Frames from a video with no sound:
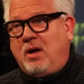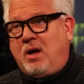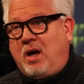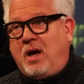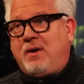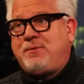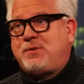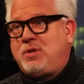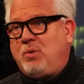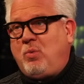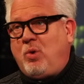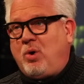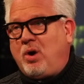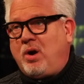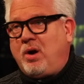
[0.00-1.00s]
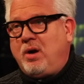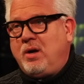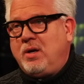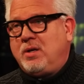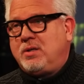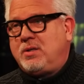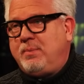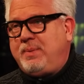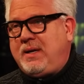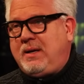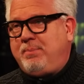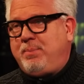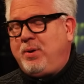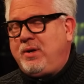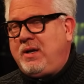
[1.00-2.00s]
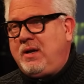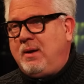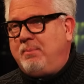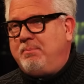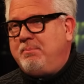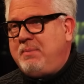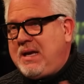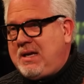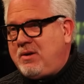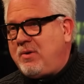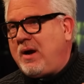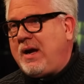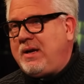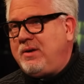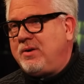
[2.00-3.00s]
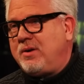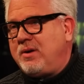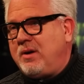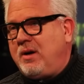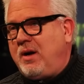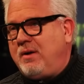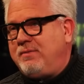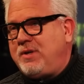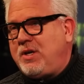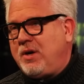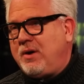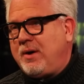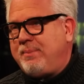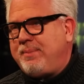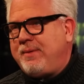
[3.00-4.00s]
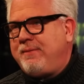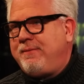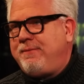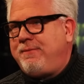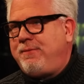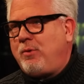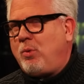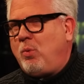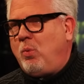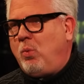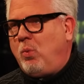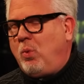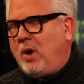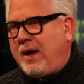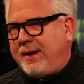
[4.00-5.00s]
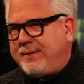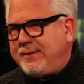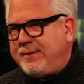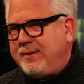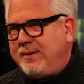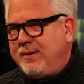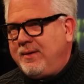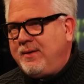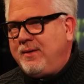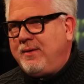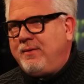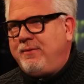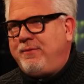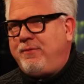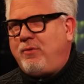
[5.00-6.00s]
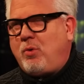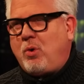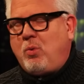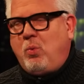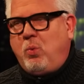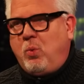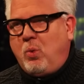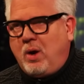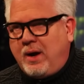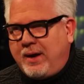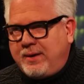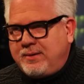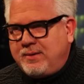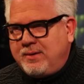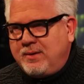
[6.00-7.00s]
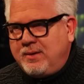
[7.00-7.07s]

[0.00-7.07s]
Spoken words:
off to war to be put in a meat grinder of Europe for what? For what?